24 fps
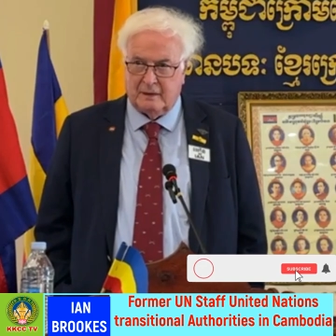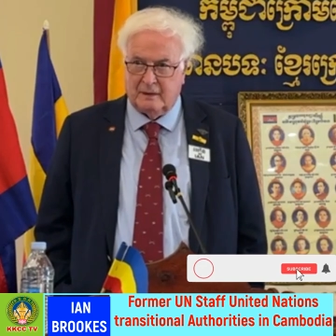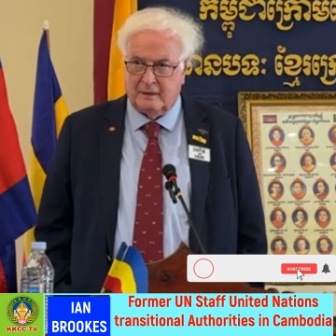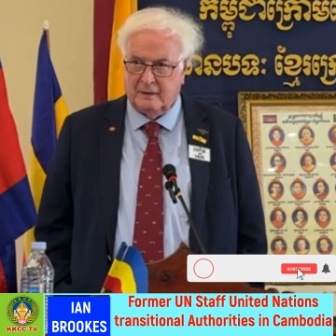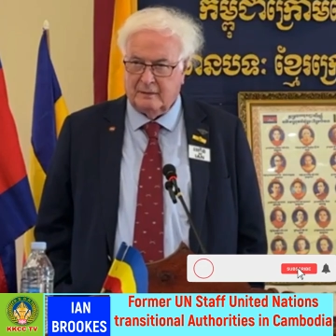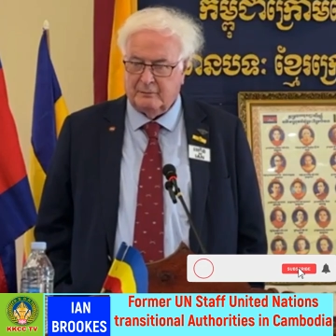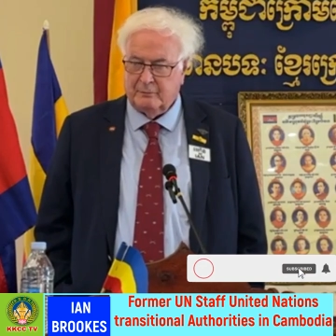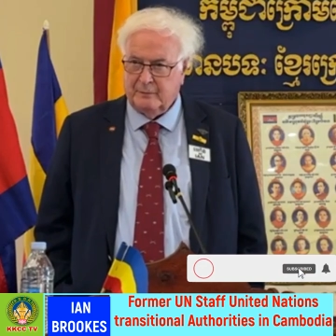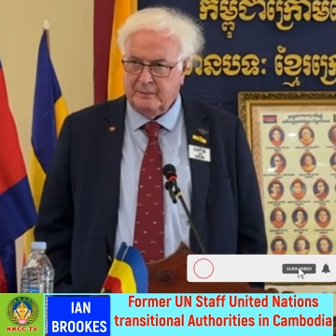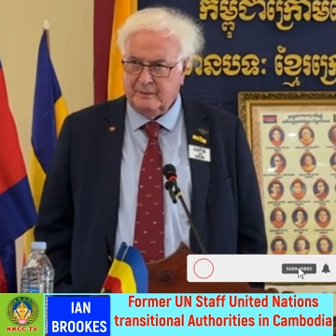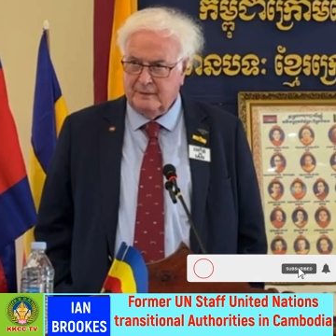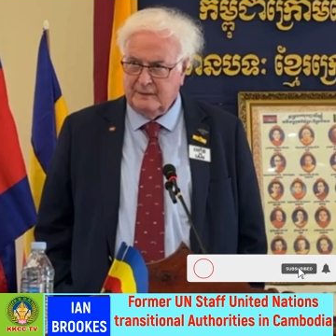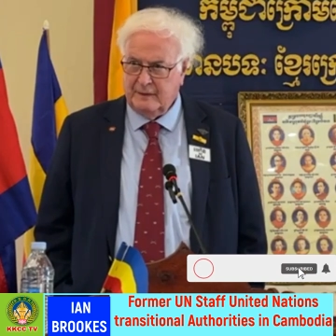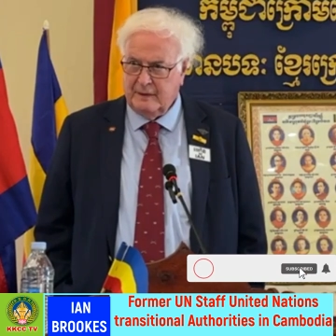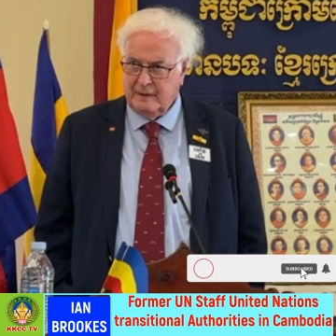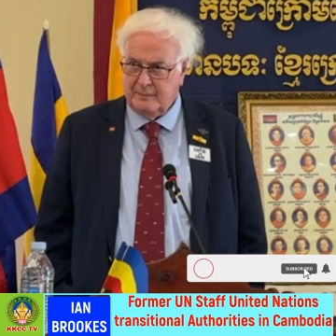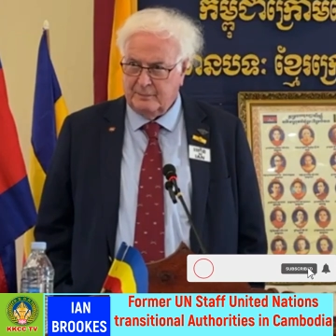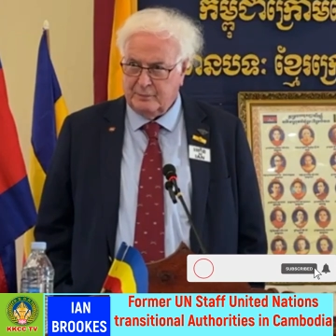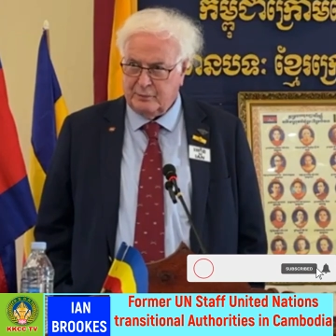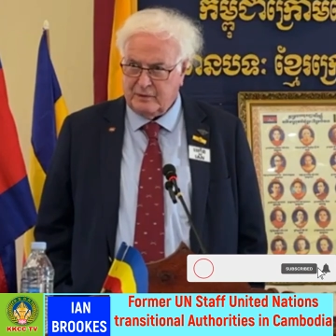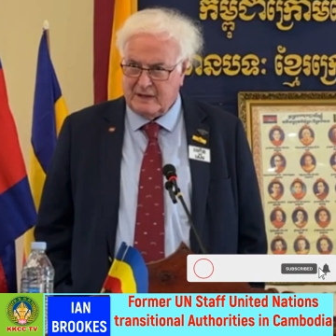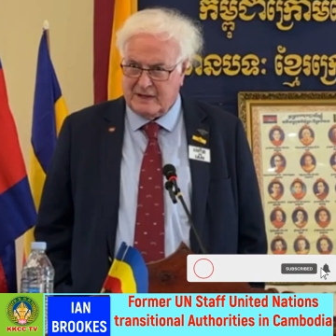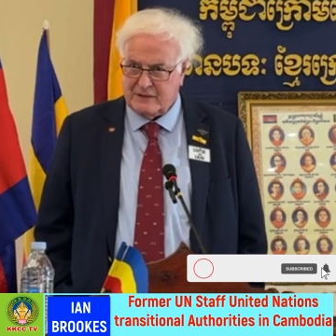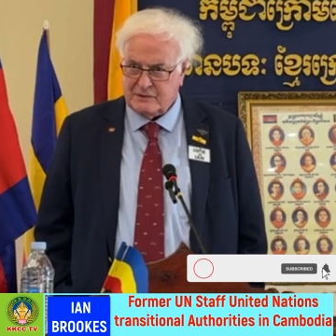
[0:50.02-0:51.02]
and the
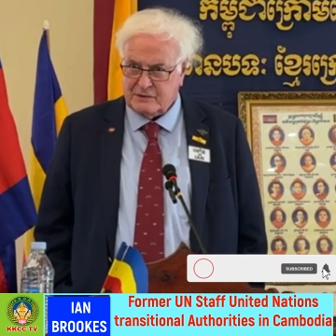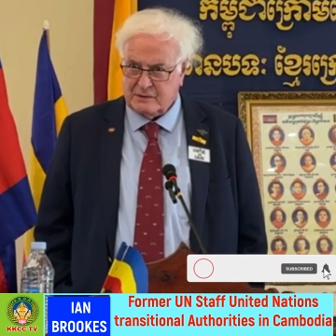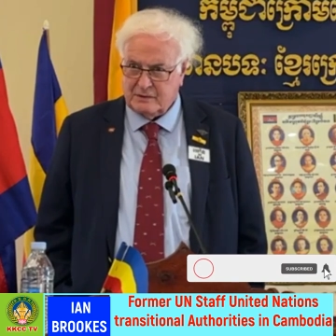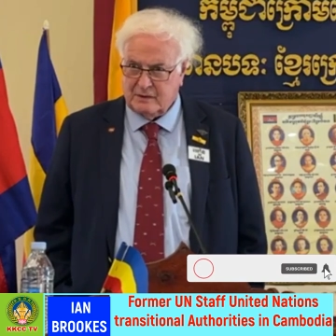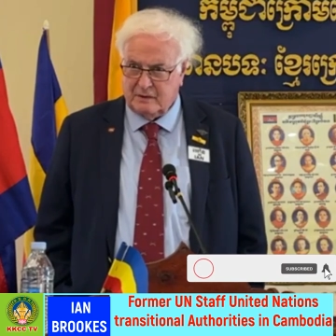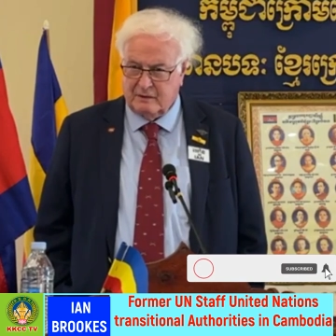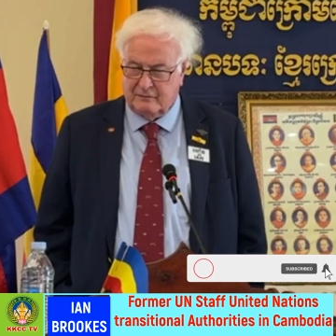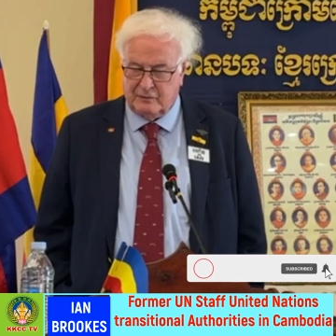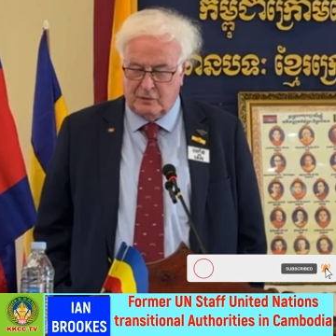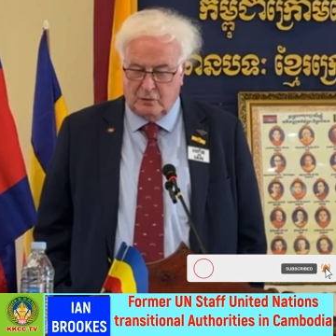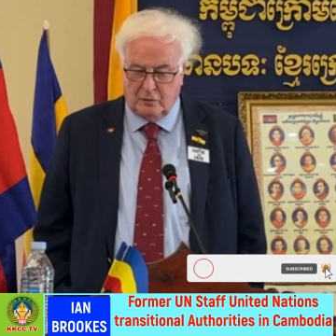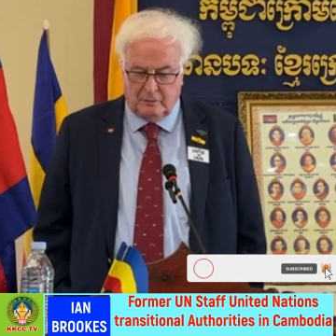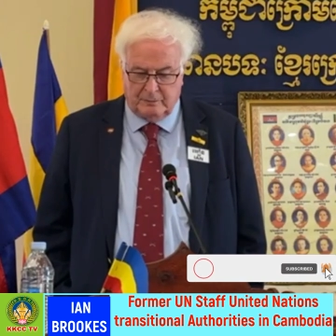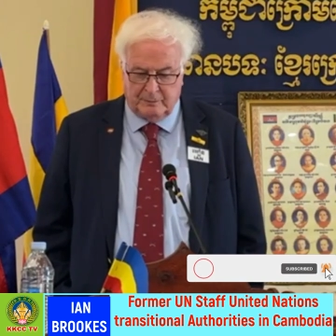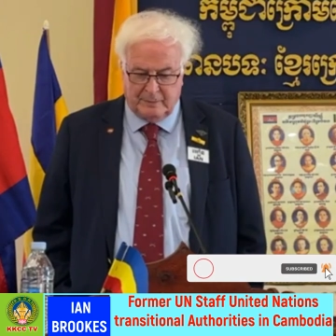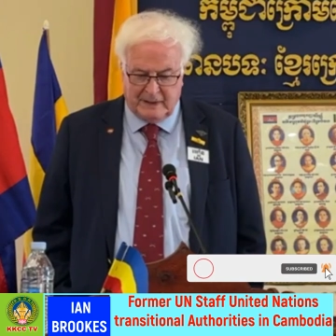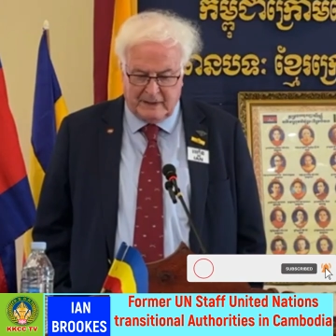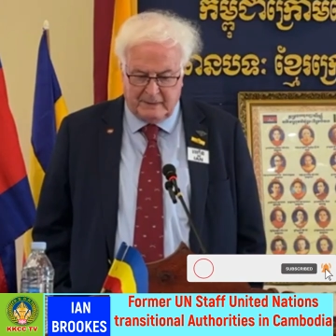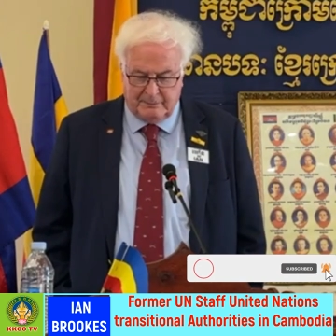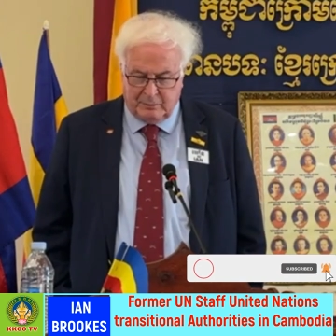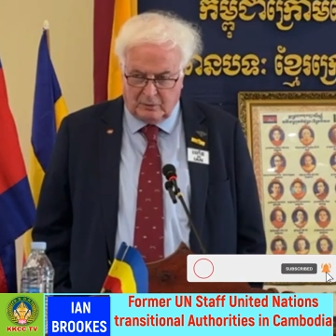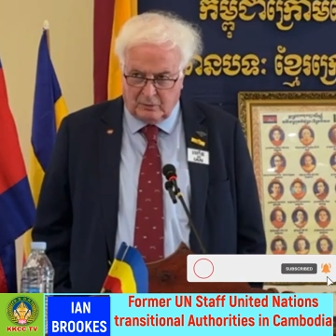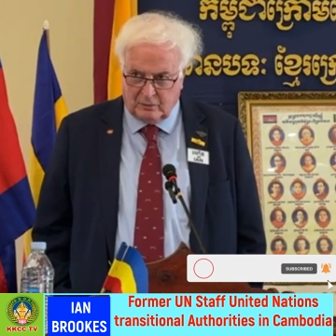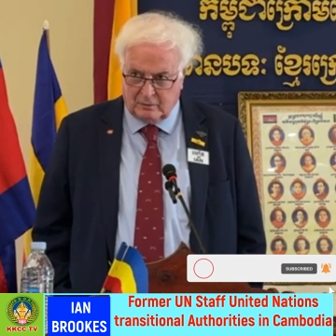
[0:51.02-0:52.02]
oppression of your
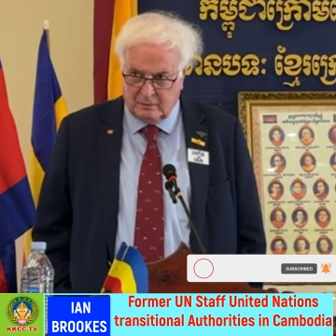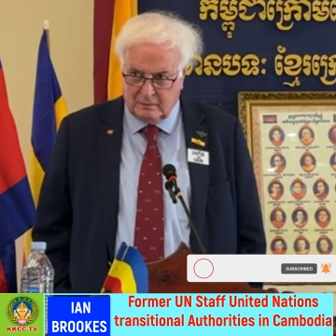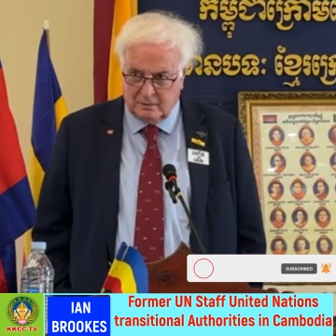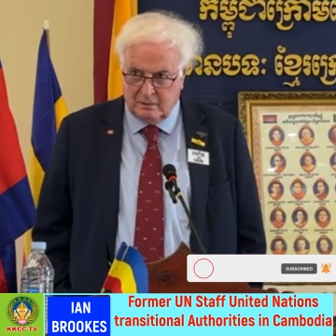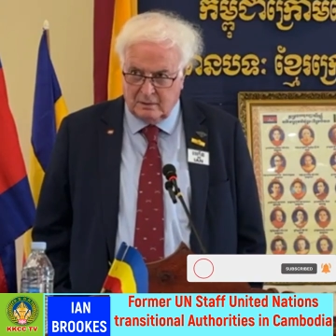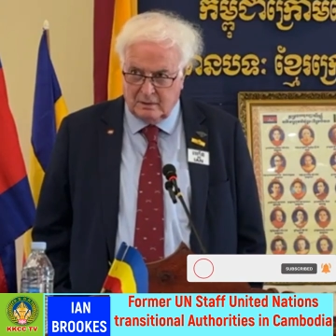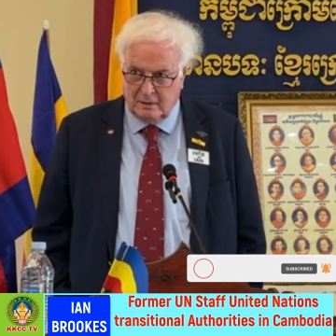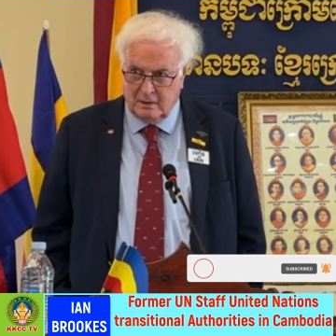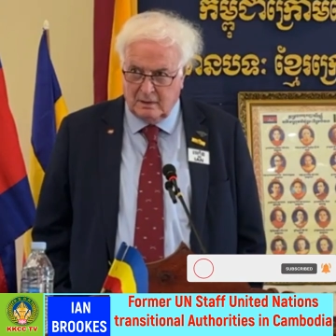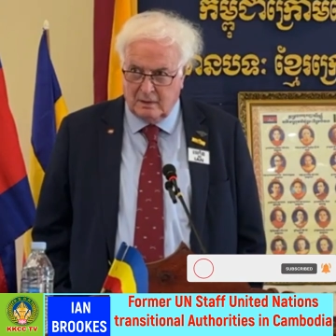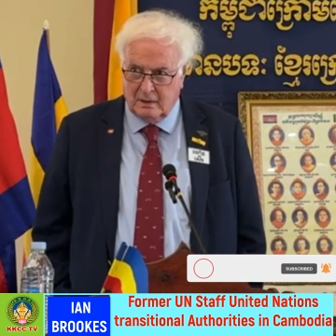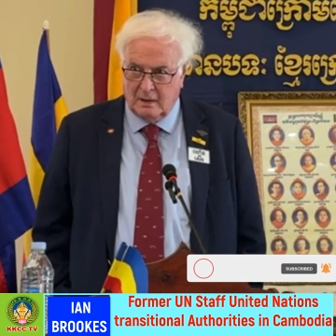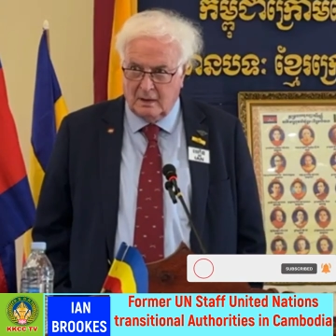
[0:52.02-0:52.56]
people.